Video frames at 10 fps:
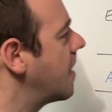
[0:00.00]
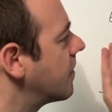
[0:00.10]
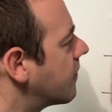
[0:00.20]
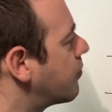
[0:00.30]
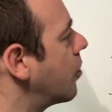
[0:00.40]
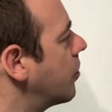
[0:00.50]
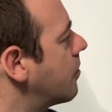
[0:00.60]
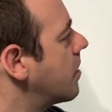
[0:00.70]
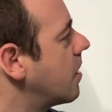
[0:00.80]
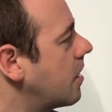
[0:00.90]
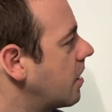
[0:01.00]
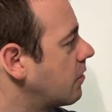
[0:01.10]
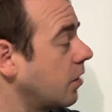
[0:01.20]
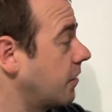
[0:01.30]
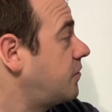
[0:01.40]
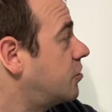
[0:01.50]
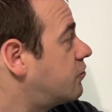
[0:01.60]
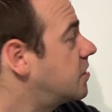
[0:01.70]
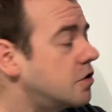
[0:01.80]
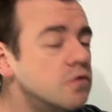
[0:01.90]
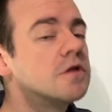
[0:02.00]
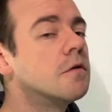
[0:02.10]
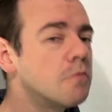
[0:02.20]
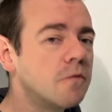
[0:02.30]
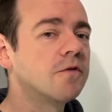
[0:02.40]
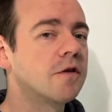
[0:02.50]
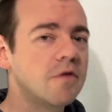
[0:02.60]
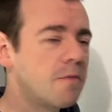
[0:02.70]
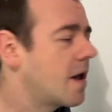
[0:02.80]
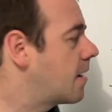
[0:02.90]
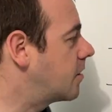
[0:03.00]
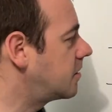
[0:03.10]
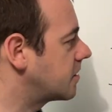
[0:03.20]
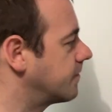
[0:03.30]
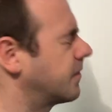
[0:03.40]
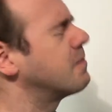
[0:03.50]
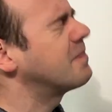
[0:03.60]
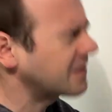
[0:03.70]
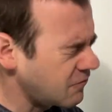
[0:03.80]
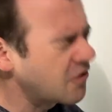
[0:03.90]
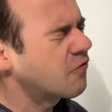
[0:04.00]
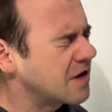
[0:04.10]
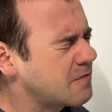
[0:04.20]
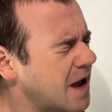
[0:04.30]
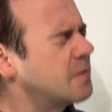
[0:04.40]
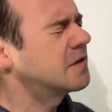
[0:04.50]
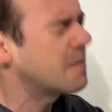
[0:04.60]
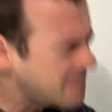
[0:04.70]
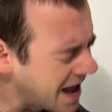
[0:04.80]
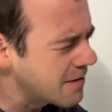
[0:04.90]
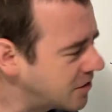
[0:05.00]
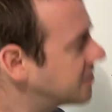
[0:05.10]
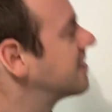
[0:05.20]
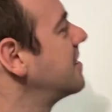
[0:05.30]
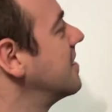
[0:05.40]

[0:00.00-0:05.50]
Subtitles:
They've put them, well, they've just reduced the monthly repayments, not repayments, payments.